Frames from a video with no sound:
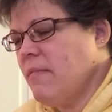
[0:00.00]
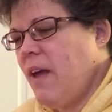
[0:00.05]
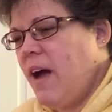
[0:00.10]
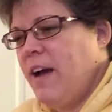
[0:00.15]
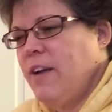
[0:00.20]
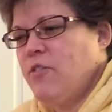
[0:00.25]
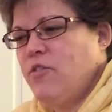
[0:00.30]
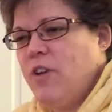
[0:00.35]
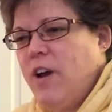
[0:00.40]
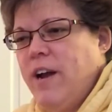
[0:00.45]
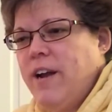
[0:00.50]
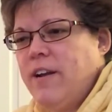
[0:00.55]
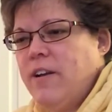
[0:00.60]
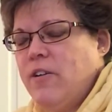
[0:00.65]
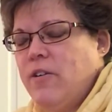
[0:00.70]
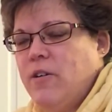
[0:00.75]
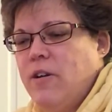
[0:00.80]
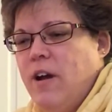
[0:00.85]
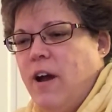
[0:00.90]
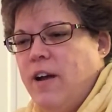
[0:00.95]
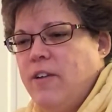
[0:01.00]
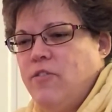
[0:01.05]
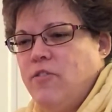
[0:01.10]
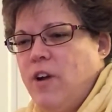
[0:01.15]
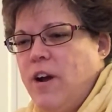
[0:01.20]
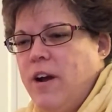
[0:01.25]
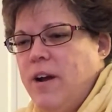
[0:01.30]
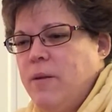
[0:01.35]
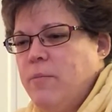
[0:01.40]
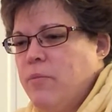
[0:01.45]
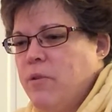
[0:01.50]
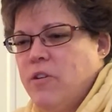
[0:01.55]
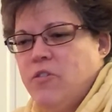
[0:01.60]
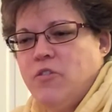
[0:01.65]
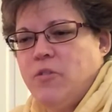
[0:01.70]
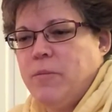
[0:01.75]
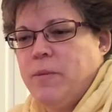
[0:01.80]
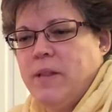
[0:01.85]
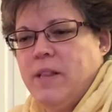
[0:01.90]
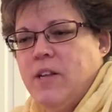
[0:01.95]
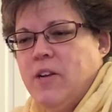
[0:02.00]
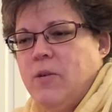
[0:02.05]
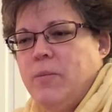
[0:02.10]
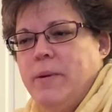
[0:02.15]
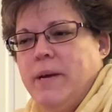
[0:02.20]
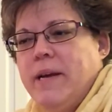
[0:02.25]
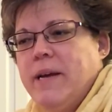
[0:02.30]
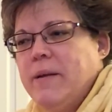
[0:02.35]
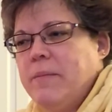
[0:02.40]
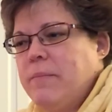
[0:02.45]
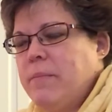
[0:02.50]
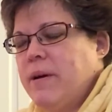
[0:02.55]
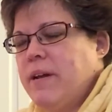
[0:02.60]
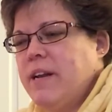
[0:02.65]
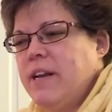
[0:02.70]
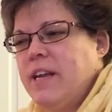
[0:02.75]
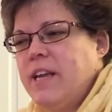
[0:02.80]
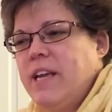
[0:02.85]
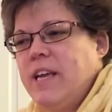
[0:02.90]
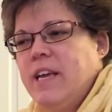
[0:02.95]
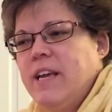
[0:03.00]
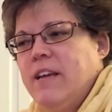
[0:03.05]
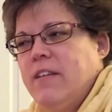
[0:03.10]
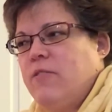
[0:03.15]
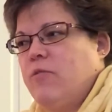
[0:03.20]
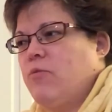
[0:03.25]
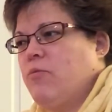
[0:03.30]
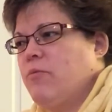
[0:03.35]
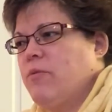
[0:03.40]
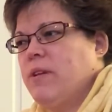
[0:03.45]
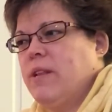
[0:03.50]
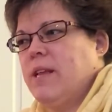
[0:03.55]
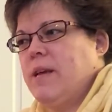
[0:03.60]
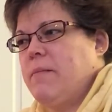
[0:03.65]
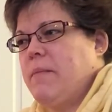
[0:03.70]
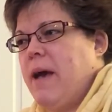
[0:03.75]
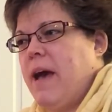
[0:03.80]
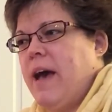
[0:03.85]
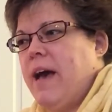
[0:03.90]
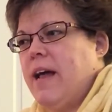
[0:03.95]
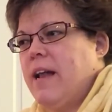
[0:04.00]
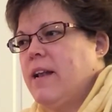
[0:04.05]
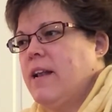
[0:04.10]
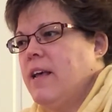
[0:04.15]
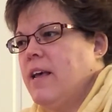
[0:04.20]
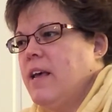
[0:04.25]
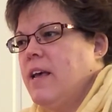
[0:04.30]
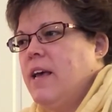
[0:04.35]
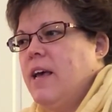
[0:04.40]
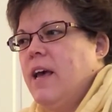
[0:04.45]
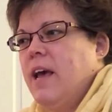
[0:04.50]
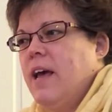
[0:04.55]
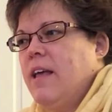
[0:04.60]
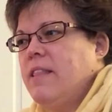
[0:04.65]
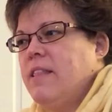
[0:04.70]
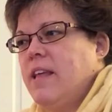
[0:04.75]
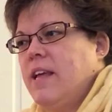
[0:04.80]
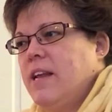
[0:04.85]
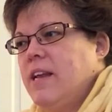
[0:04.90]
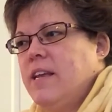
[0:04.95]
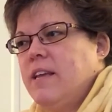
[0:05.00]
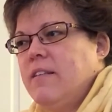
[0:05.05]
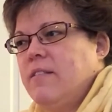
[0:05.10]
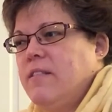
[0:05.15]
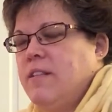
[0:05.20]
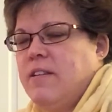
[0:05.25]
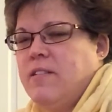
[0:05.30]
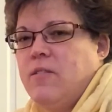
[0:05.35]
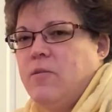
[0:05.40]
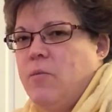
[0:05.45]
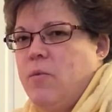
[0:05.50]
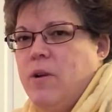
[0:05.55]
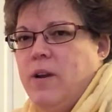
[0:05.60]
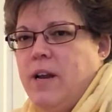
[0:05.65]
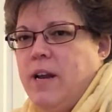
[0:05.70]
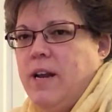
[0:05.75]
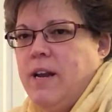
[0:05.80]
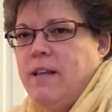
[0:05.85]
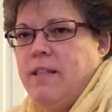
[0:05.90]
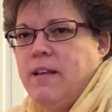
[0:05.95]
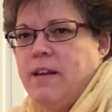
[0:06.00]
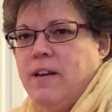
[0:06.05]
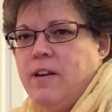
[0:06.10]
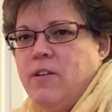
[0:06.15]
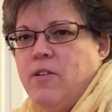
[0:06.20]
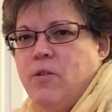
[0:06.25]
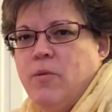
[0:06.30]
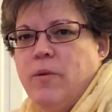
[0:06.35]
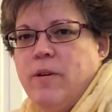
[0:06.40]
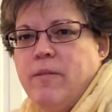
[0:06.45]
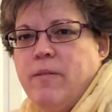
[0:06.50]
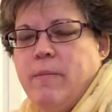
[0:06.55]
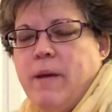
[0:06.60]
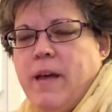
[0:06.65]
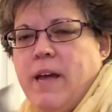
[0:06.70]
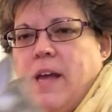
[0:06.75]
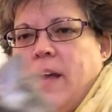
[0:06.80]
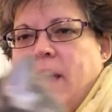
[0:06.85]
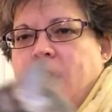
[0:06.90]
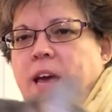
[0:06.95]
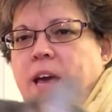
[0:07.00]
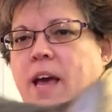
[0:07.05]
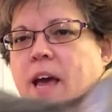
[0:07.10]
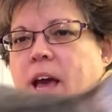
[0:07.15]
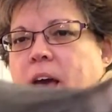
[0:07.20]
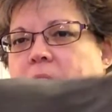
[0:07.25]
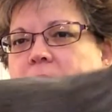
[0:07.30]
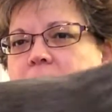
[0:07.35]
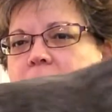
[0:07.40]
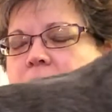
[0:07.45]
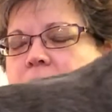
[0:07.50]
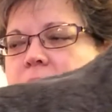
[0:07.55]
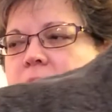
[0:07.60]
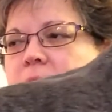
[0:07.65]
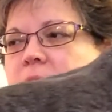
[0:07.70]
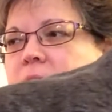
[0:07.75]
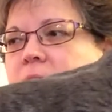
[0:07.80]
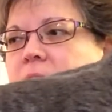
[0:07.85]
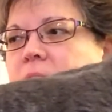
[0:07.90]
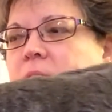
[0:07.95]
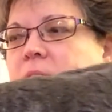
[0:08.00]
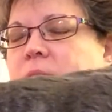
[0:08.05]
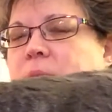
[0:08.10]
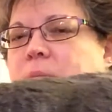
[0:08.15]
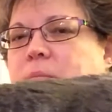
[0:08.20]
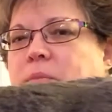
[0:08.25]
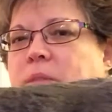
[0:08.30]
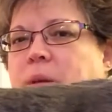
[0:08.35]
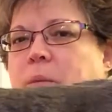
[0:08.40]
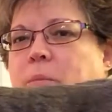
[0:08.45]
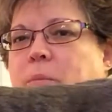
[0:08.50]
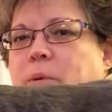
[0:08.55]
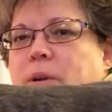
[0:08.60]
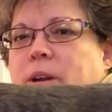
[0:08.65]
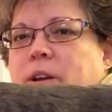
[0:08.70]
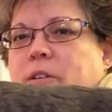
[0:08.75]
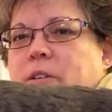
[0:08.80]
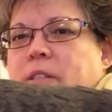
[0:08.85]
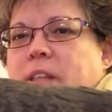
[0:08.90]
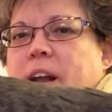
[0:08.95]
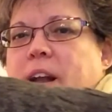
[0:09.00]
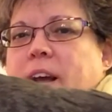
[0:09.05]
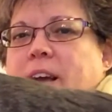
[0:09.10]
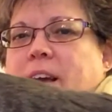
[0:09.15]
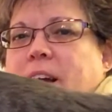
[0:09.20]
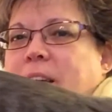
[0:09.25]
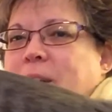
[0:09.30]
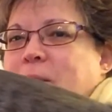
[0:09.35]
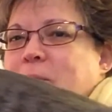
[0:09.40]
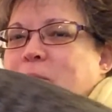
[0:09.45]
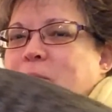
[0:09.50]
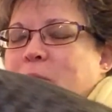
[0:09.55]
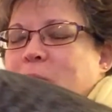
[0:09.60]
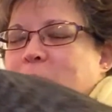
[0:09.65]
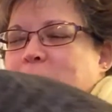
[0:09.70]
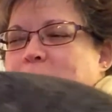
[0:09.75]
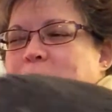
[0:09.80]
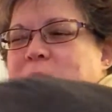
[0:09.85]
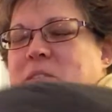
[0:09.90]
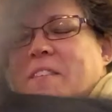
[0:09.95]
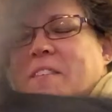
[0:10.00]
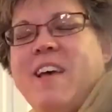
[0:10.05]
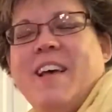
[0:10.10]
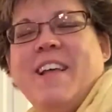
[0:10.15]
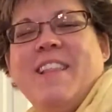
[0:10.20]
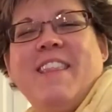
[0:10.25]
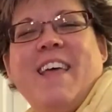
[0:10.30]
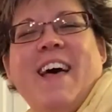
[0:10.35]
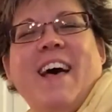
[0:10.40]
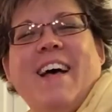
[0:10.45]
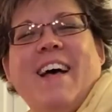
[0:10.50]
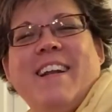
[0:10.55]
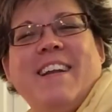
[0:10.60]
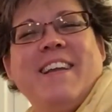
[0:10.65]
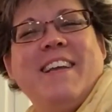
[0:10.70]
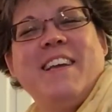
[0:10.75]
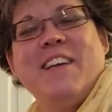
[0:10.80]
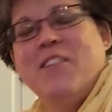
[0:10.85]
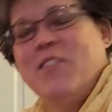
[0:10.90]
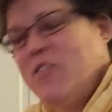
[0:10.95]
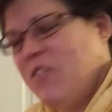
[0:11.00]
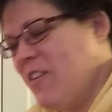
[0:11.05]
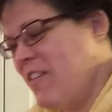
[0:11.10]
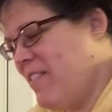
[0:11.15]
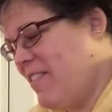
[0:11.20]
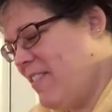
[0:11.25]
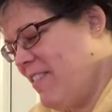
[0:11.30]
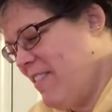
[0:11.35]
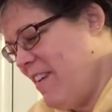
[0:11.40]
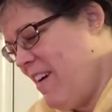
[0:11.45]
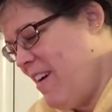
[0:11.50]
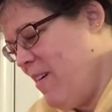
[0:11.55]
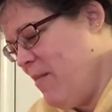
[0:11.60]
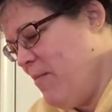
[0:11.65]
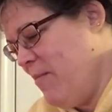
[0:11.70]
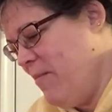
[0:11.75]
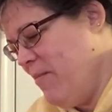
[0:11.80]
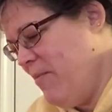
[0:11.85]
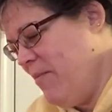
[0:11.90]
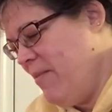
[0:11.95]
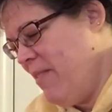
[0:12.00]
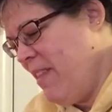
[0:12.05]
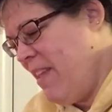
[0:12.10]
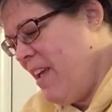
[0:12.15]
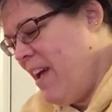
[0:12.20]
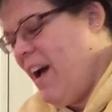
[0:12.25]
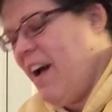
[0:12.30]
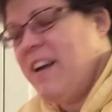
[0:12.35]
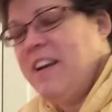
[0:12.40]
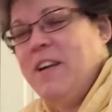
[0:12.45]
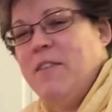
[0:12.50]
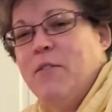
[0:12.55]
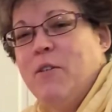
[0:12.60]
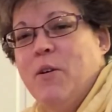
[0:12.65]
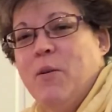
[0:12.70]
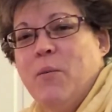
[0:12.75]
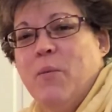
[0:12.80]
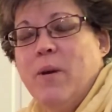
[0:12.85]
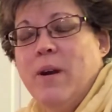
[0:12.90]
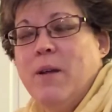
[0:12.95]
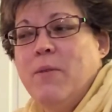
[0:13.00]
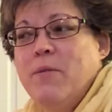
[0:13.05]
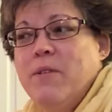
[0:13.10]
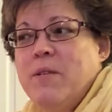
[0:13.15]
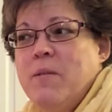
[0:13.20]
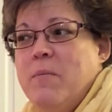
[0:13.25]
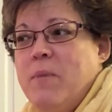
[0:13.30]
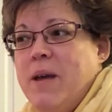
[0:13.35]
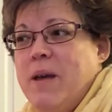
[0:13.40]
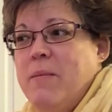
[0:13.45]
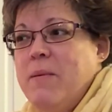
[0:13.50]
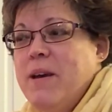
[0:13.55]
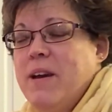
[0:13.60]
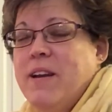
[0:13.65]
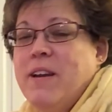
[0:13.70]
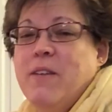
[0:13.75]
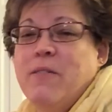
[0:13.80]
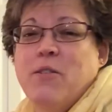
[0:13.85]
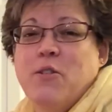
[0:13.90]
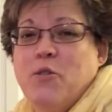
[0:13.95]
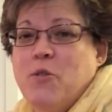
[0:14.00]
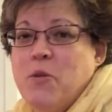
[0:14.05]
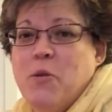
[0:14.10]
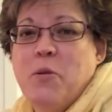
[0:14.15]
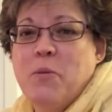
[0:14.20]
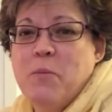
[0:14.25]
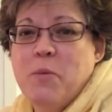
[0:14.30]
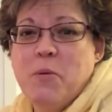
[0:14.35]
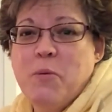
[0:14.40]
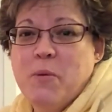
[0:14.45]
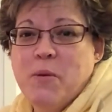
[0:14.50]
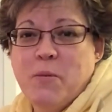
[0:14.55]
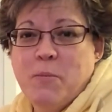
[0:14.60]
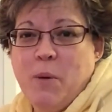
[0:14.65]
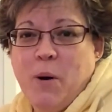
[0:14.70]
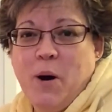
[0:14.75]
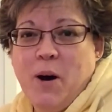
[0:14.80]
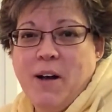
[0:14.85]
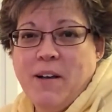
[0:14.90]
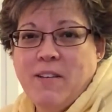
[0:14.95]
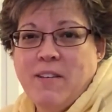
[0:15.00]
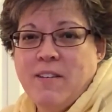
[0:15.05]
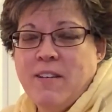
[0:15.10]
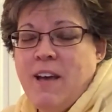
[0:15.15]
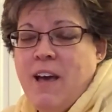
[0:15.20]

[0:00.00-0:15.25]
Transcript: I try to brush him a little bit, but he gets really mad, and then he doesn't want anything to do with me. And the breeder that I got him from said that he just I never, when he was a baby, I never showed him who was boss.